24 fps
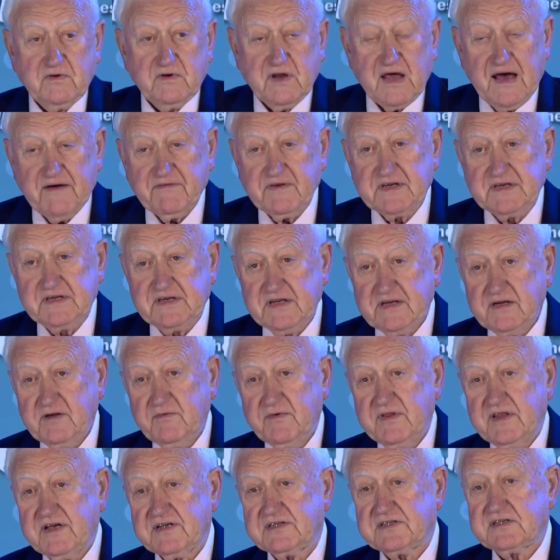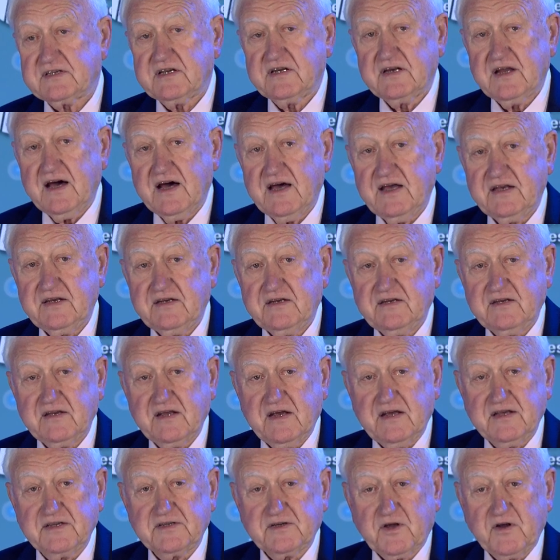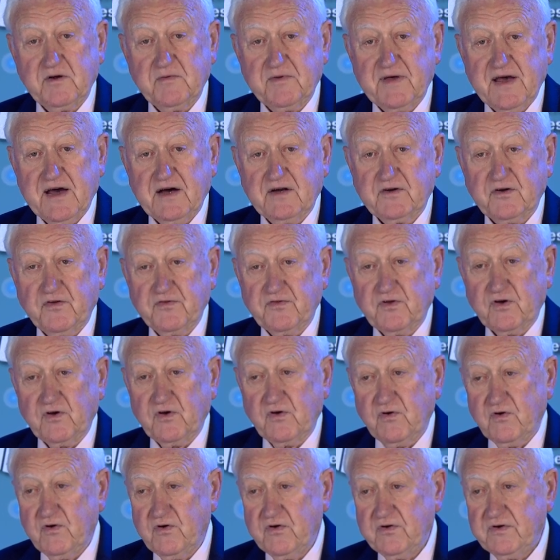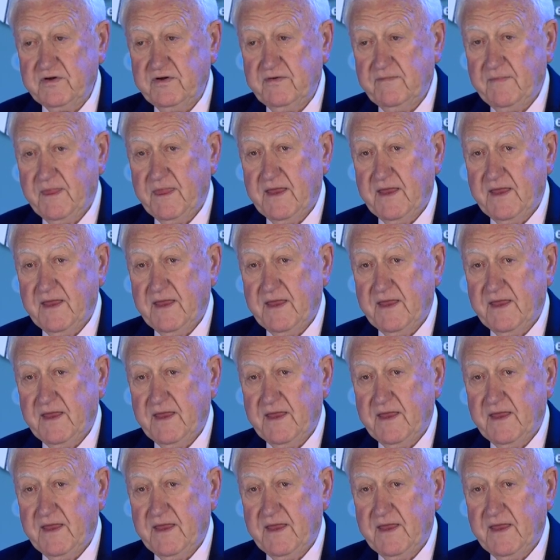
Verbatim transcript: having dinner with us tonight. It's going to be out on the lawn,